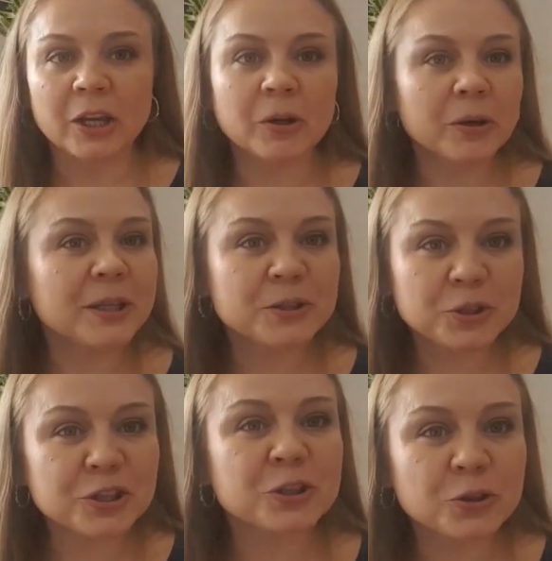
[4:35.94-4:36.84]
you know he's
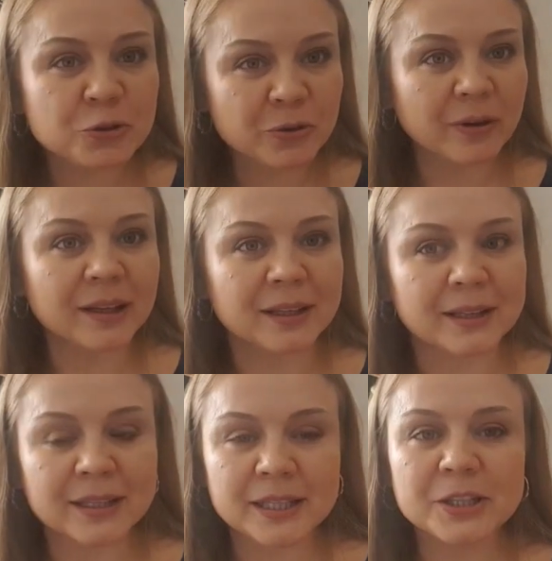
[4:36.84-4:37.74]
just enjoying
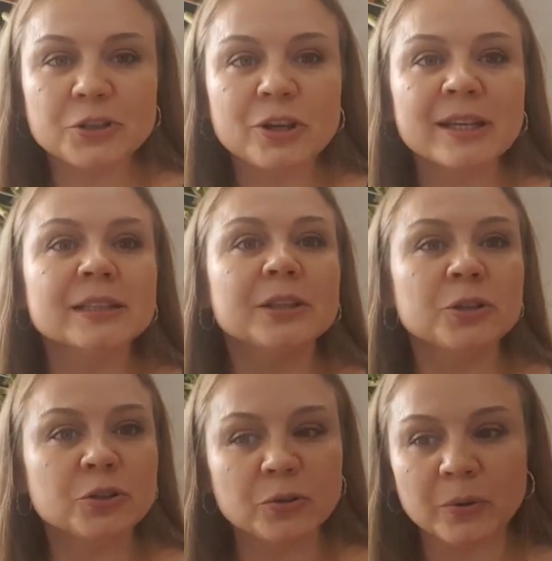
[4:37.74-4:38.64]
it he's just
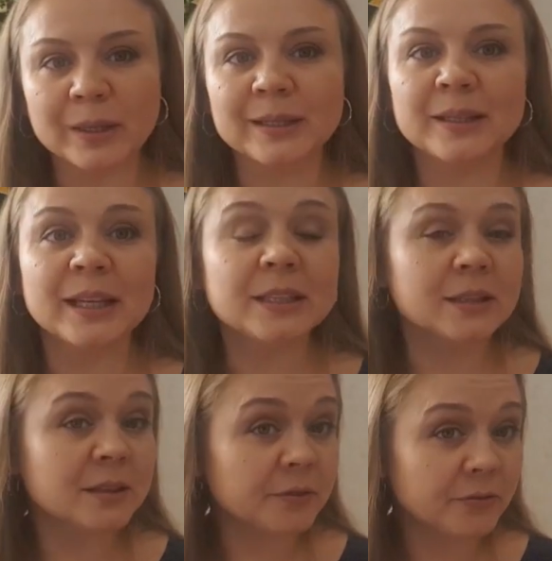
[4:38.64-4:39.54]
enjoying
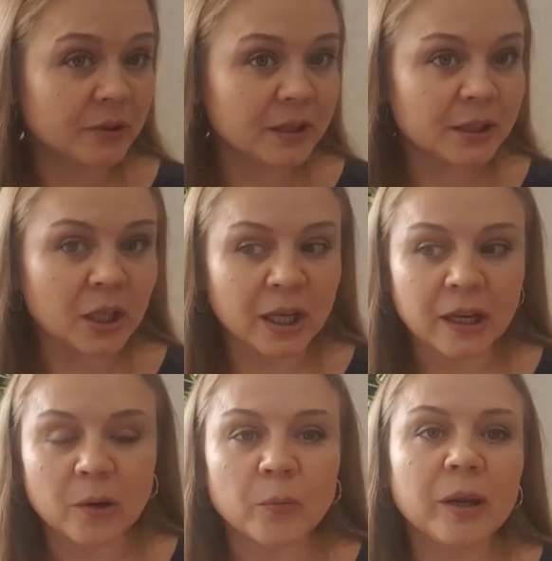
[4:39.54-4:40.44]
dating different
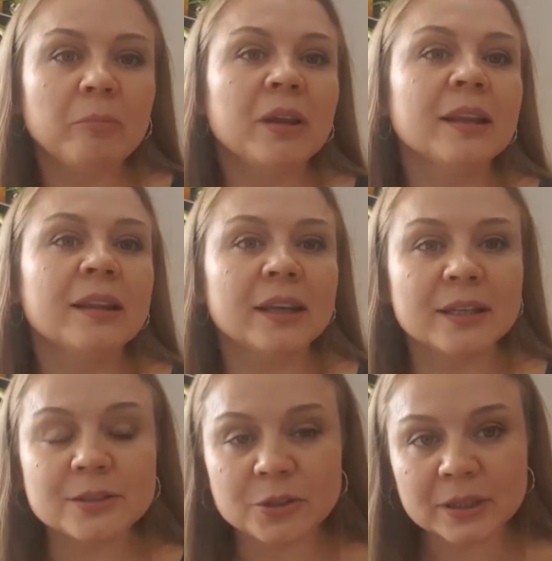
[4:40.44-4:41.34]
women
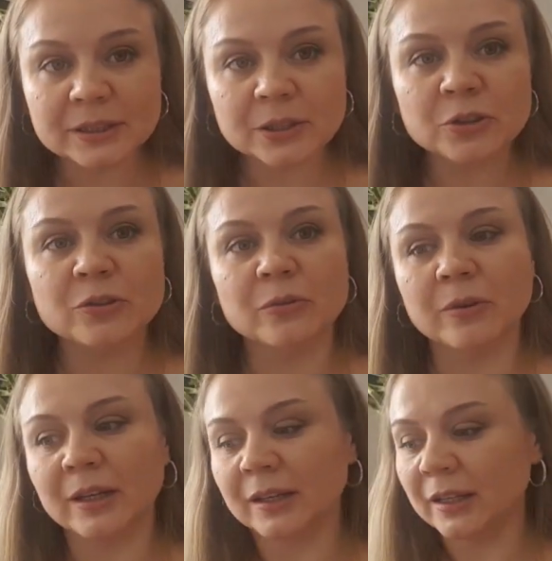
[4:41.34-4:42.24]
he's just
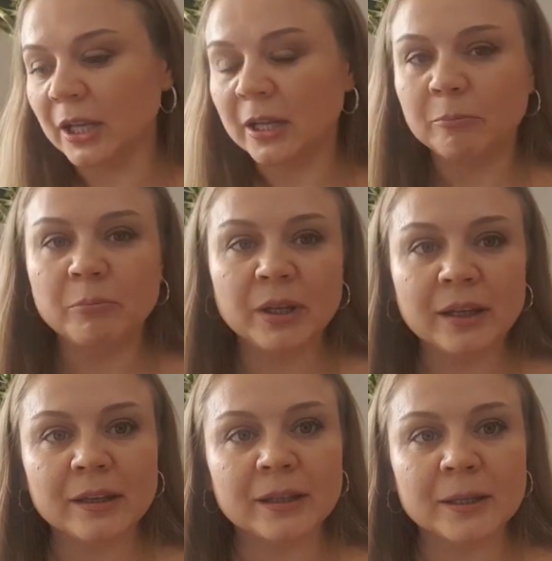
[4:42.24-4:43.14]
enjoying
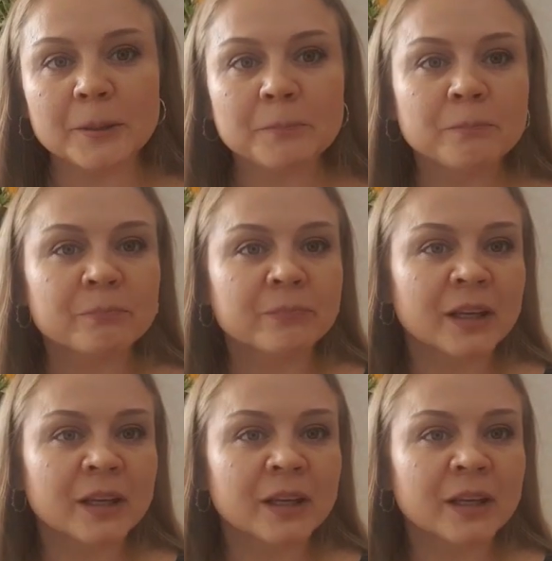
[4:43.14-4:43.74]
being um,